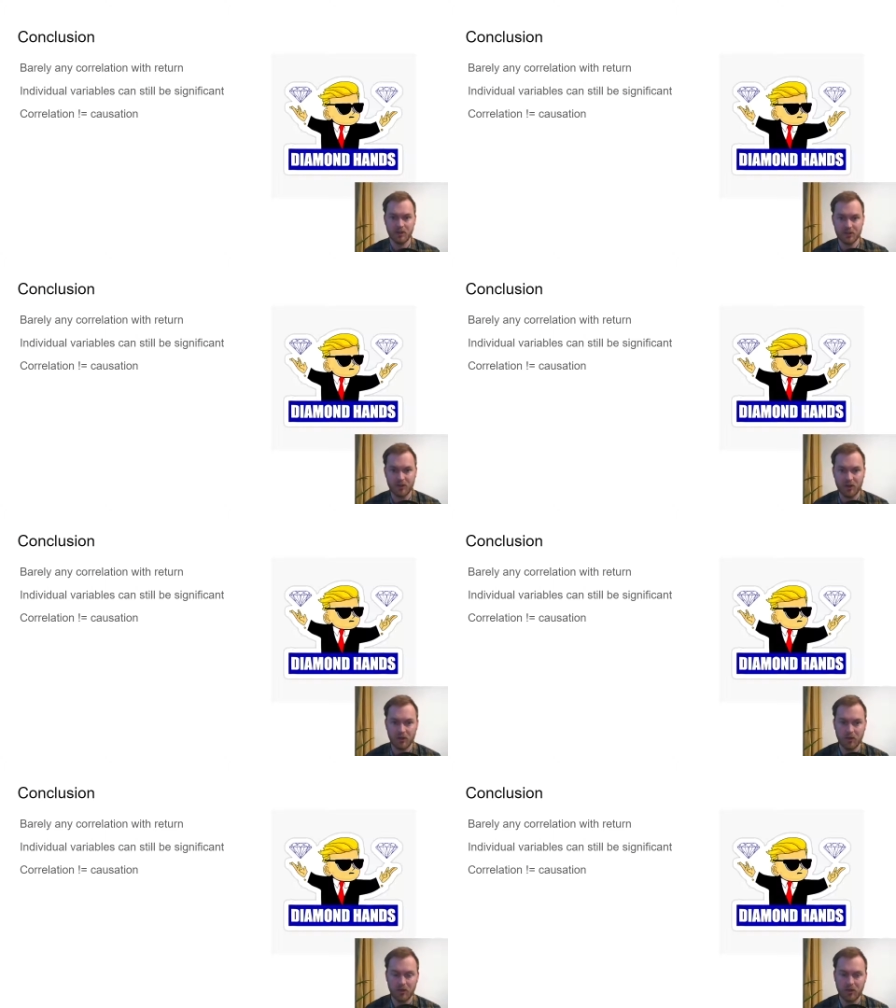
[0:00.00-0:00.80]

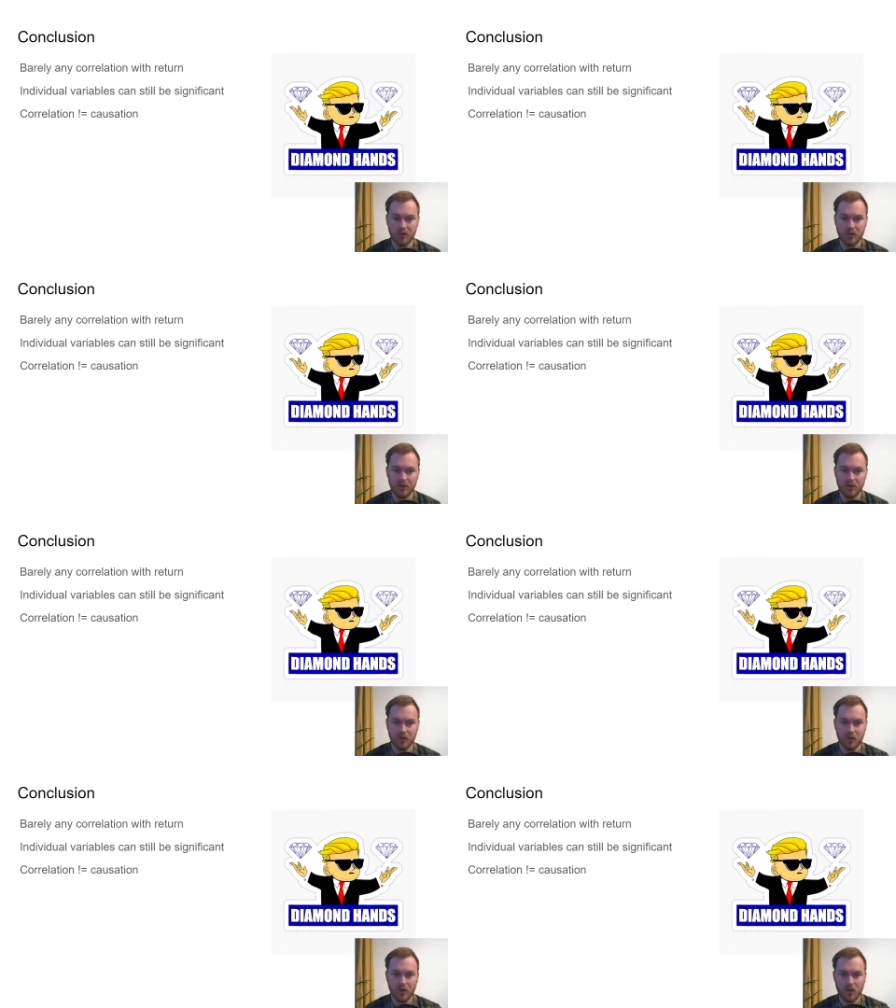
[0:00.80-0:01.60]
So
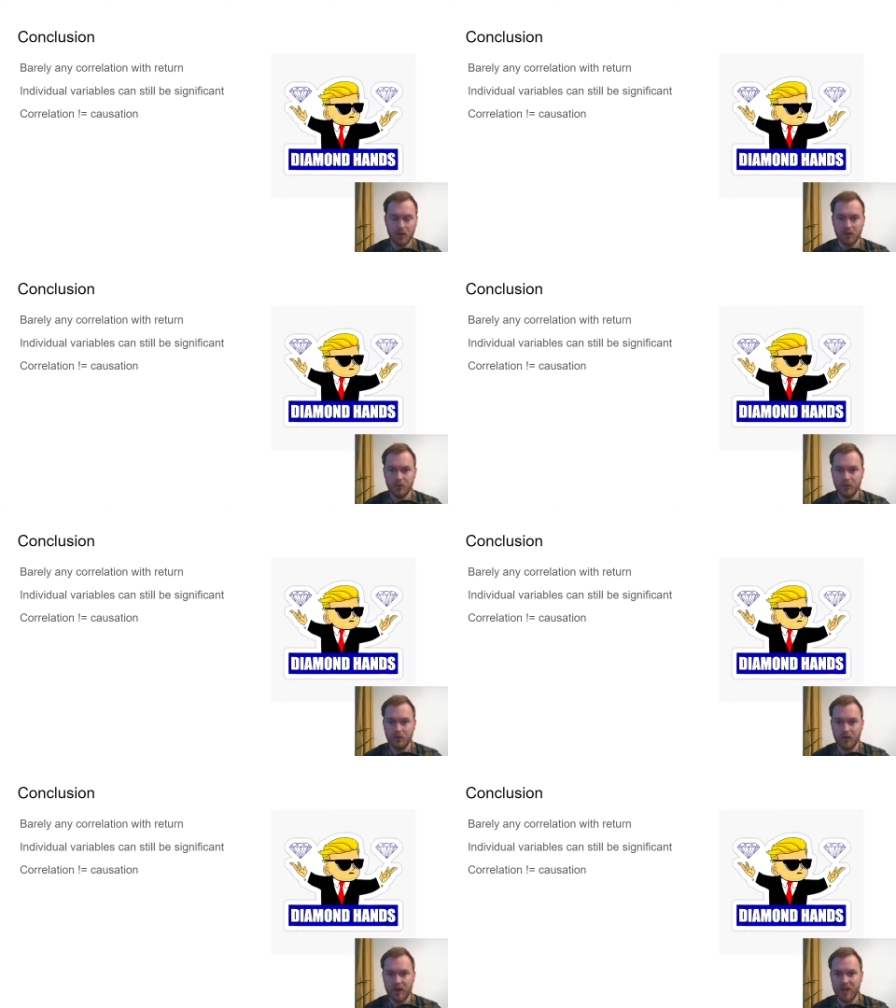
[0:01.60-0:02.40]
the
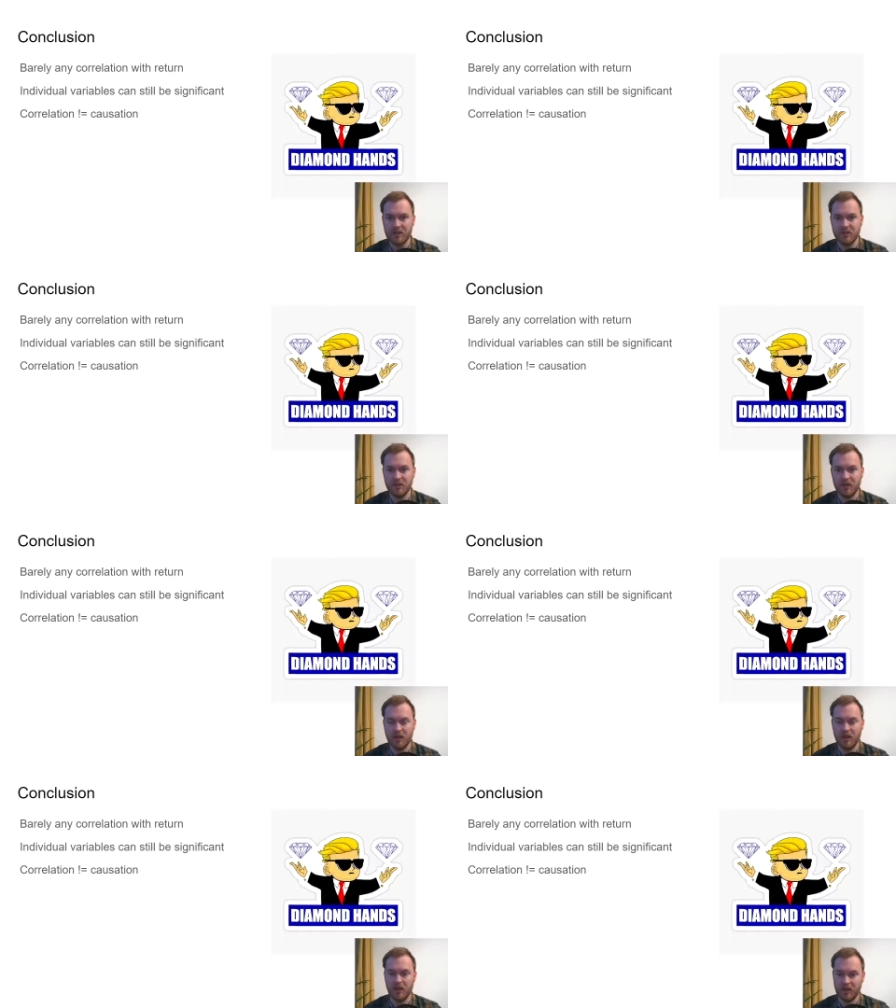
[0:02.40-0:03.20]
correlation
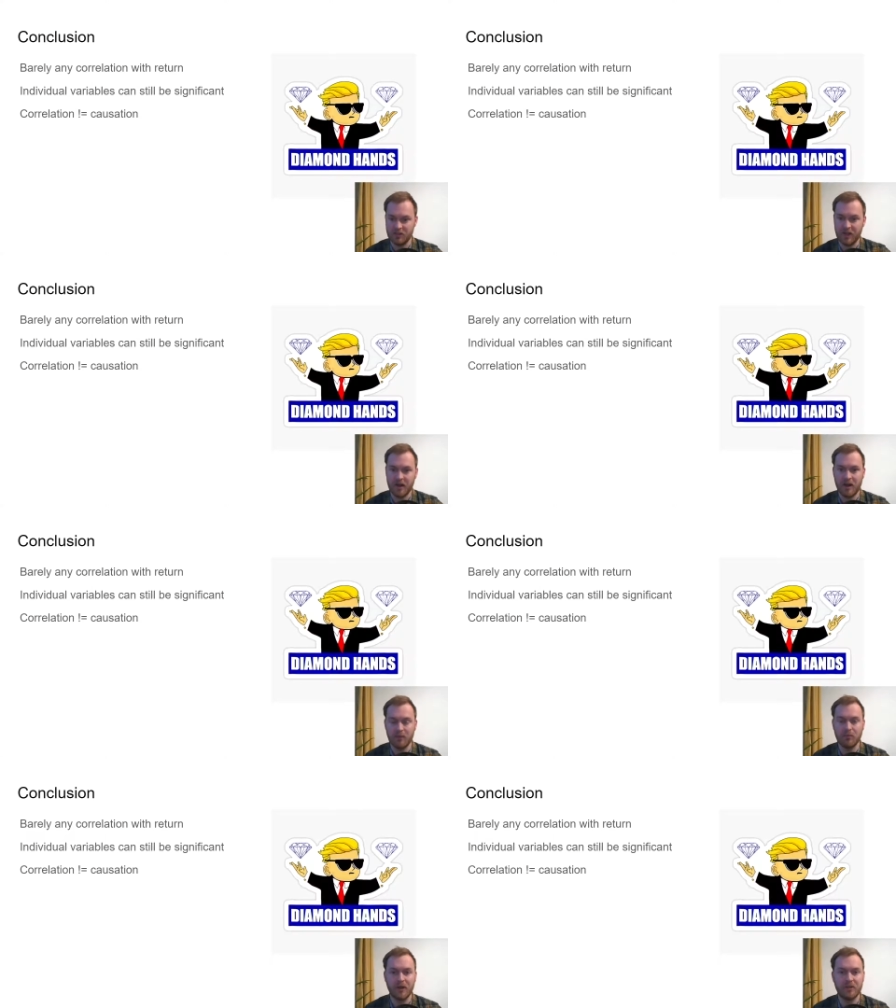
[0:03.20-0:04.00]
is there,
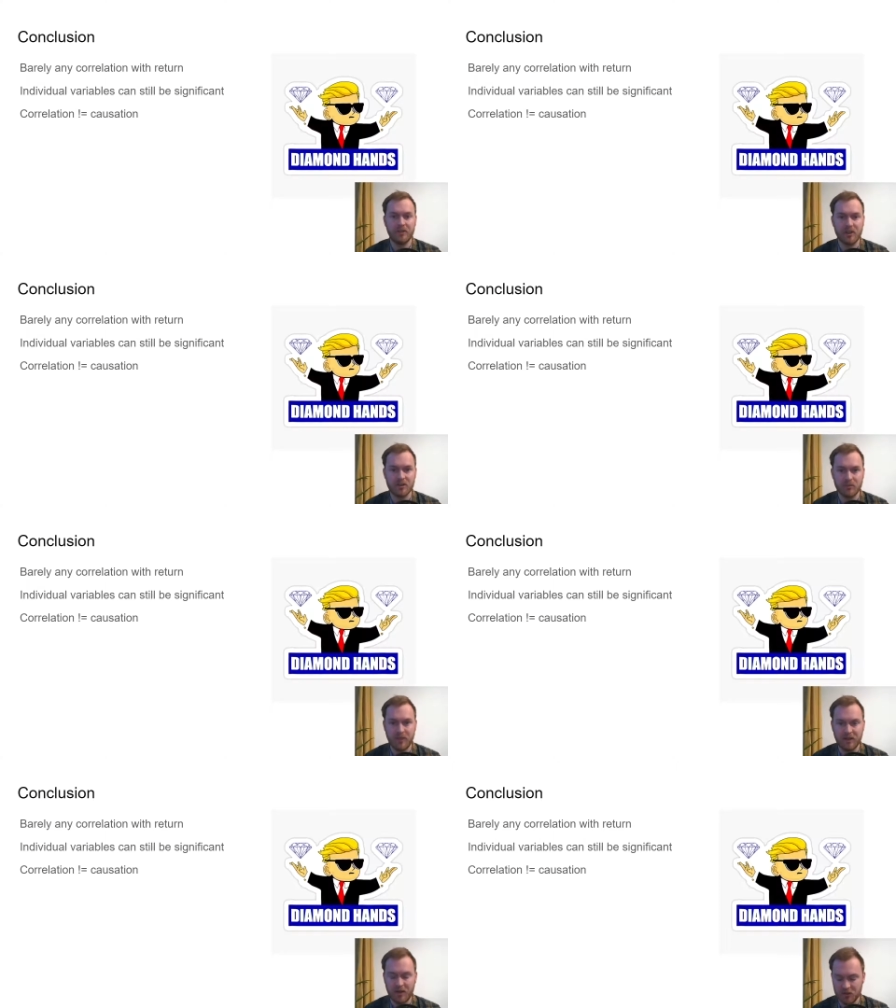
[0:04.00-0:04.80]
but it doesn't
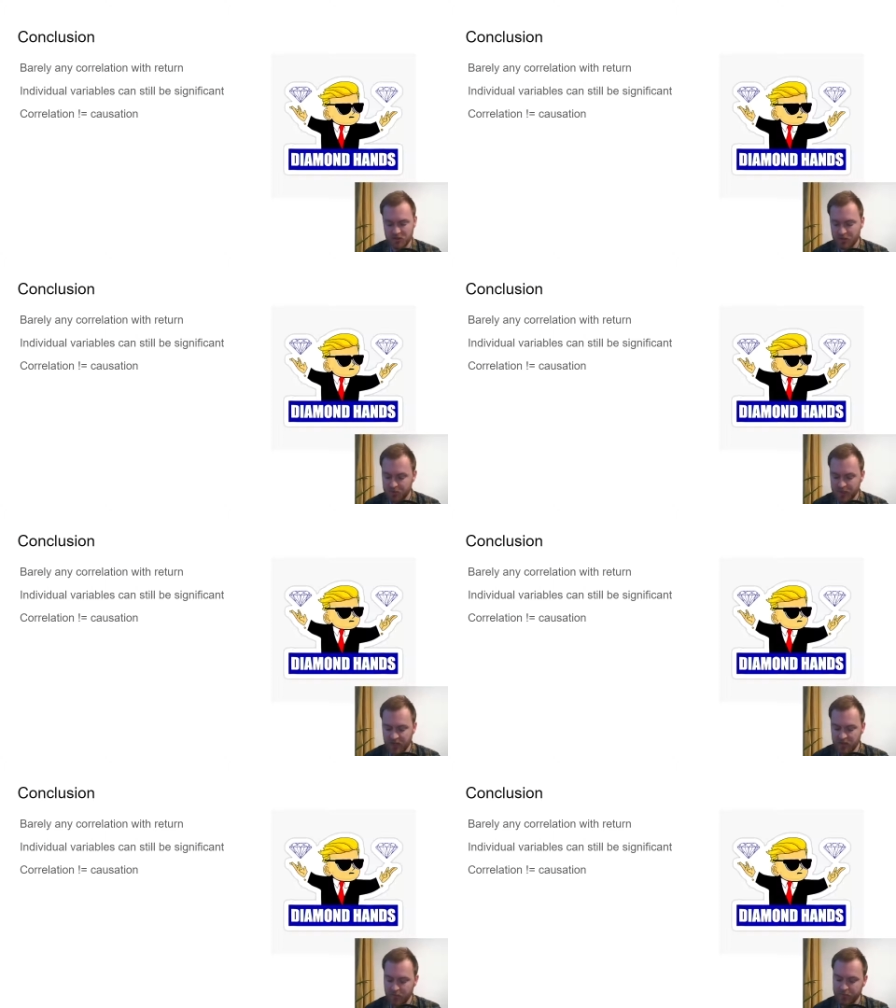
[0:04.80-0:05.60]
mean there is a
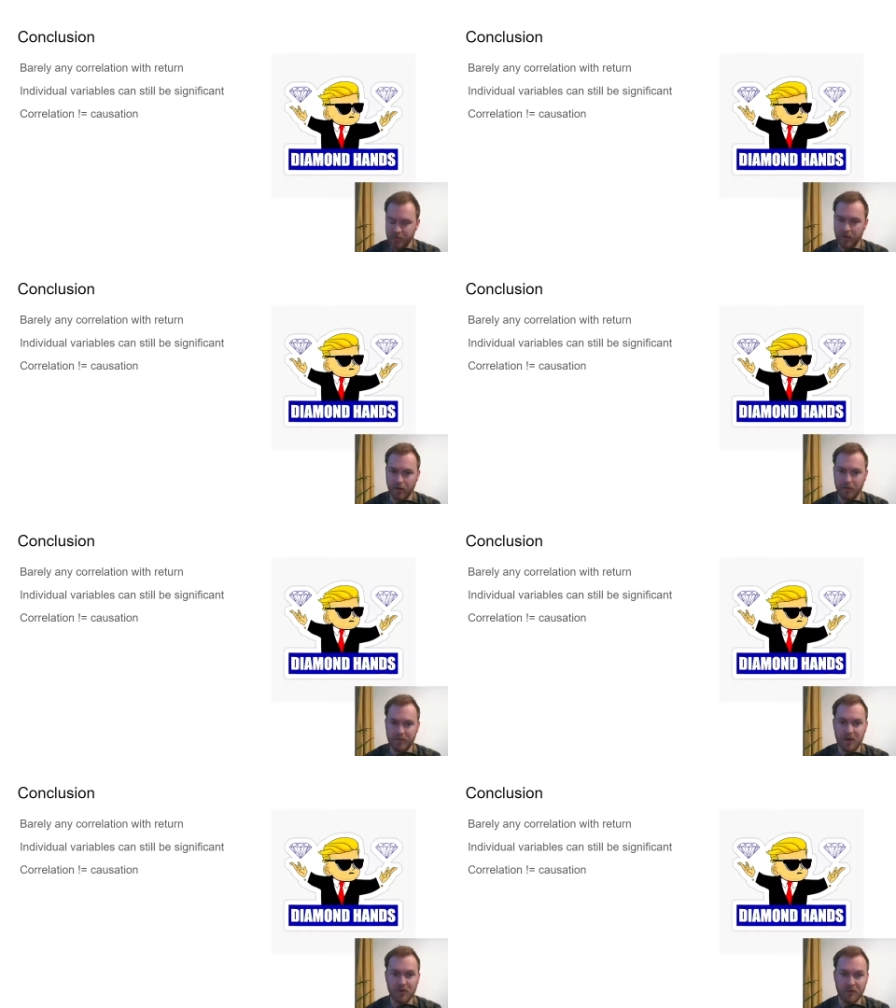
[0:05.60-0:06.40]
predictive
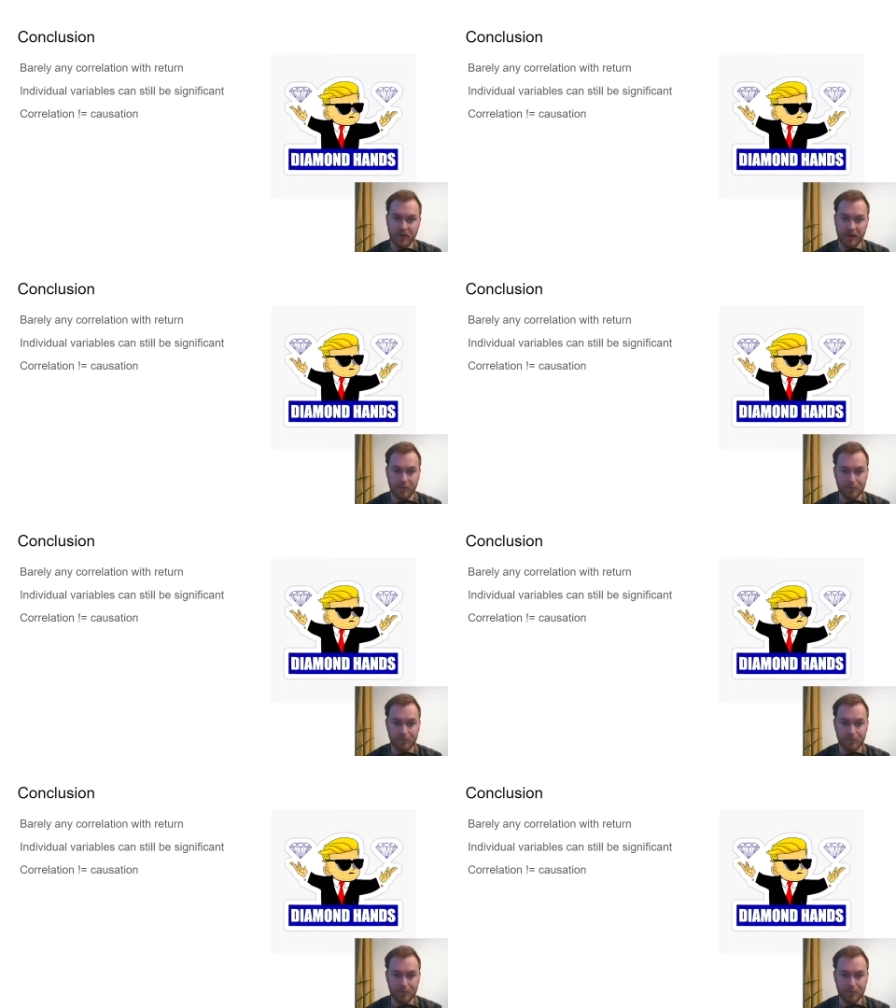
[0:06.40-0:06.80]
value in there.